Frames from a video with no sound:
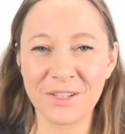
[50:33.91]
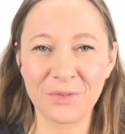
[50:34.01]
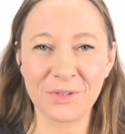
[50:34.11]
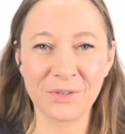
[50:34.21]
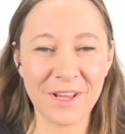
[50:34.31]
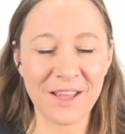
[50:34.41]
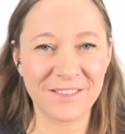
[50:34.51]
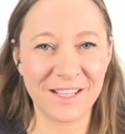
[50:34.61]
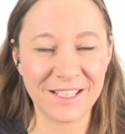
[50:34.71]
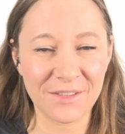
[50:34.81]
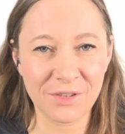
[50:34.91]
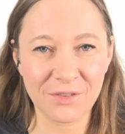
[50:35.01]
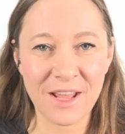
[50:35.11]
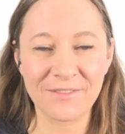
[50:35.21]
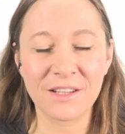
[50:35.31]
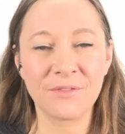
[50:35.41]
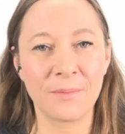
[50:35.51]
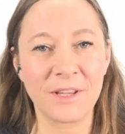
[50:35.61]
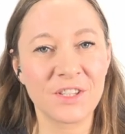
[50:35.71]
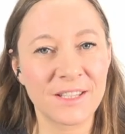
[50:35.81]
If you don't have data, if you don't have an
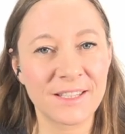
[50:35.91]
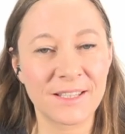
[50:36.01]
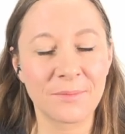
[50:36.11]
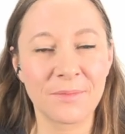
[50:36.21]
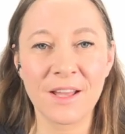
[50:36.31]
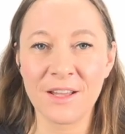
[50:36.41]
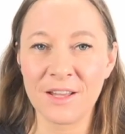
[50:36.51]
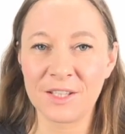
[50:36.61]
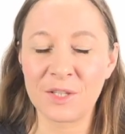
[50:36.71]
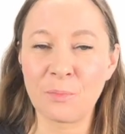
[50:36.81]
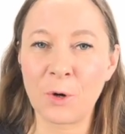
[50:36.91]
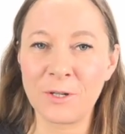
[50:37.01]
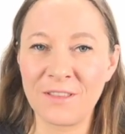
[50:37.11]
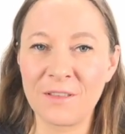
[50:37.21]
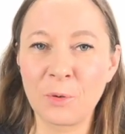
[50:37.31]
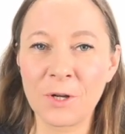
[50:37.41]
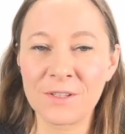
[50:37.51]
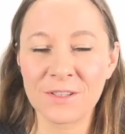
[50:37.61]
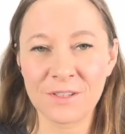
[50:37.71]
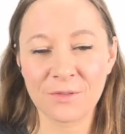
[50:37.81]
information system supporting the
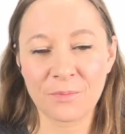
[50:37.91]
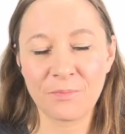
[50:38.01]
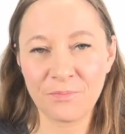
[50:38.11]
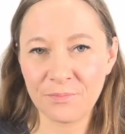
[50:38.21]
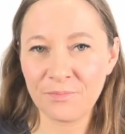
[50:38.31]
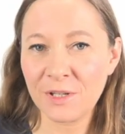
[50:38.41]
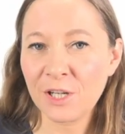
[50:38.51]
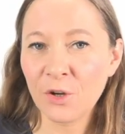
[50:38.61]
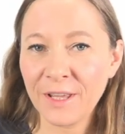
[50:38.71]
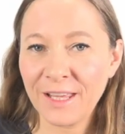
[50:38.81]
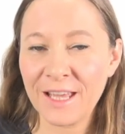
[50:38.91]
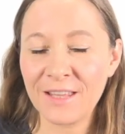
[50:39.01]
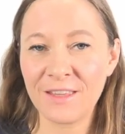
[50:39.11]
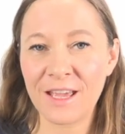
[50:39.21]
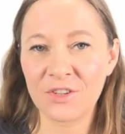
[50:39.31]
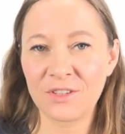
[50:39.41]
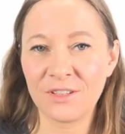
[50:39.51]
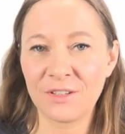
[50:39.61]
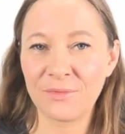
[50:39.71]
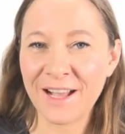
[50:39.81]
process, so looking at the
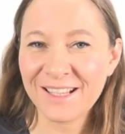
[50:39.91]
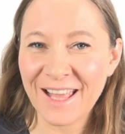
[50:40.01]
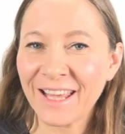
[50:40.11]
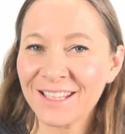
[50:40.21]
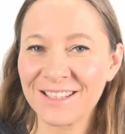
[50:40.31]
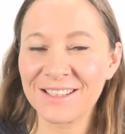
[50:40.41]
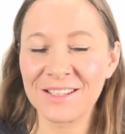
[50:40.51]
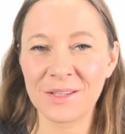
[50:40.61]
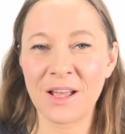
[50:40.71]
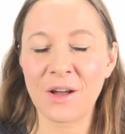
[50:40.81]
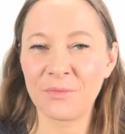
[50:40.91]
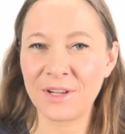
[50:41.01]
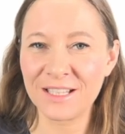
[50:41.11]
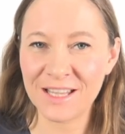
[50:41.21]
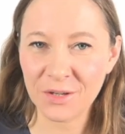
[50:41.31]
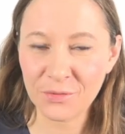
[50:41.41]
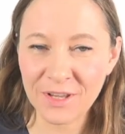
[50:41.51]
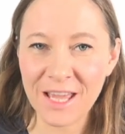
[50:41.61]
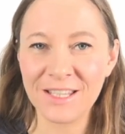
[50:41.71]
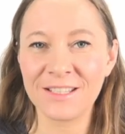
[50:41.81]
actual file access, how files are
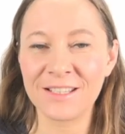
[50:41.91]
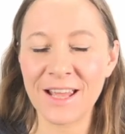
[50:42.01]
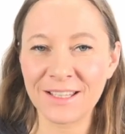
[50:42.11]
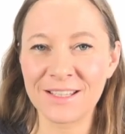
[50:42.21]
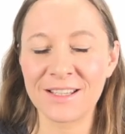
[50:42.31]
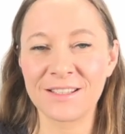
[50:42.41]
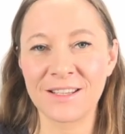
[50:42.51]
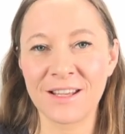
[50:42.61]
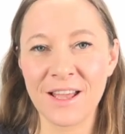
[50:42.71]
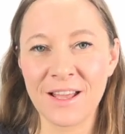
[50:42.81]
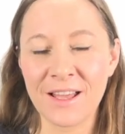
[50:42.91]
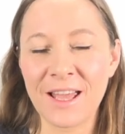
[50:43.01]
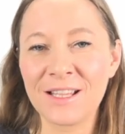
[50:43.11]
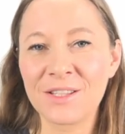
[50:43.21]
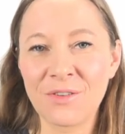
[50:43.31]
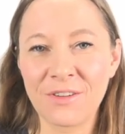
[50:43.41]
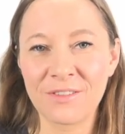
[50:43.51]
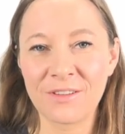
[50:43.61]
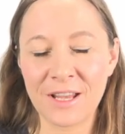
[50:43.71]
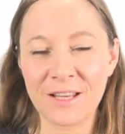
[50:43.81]
created, accessed, and so
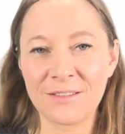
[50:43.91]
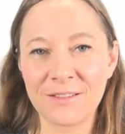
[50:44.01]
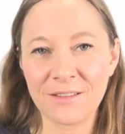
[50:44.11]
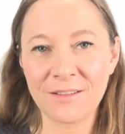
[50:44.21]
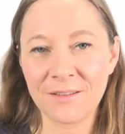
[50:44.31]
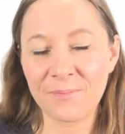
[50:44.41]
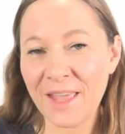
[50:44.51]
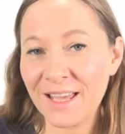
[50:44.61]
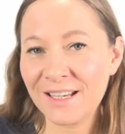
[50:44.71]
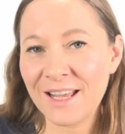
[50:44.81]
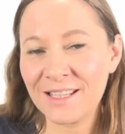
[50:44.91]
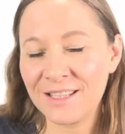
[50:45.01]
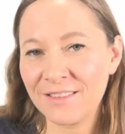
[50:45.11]
on, and um, analyzing